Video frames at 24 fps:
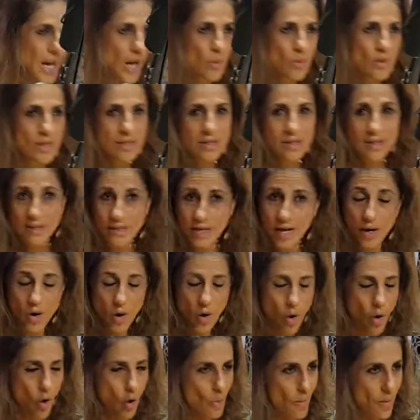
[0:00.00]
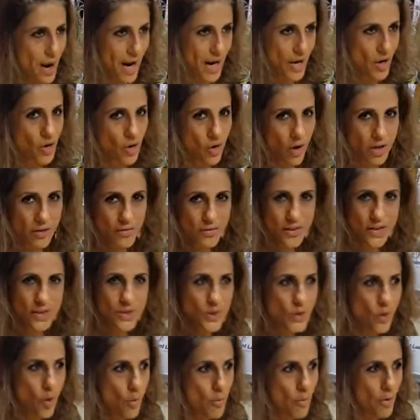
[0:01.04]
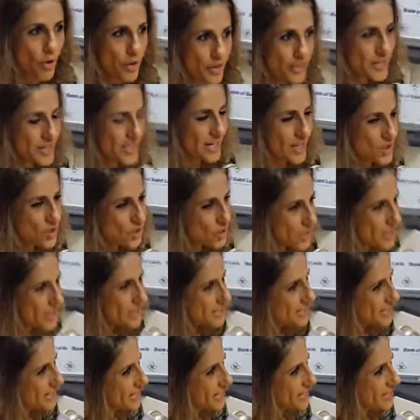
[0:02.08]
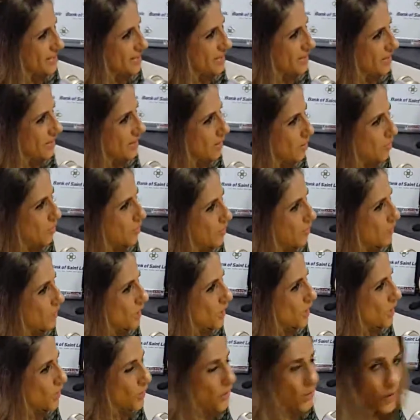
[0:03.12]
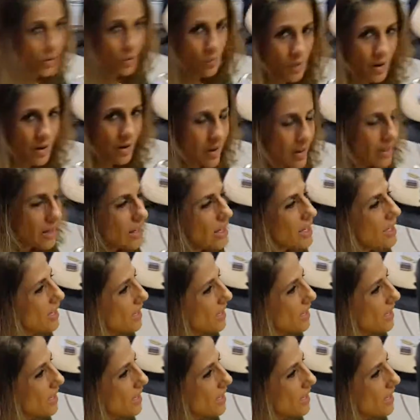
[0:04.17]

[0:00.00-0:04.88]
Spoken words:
I was saying, "Oh my God, we're so modern and trendy in Cuba."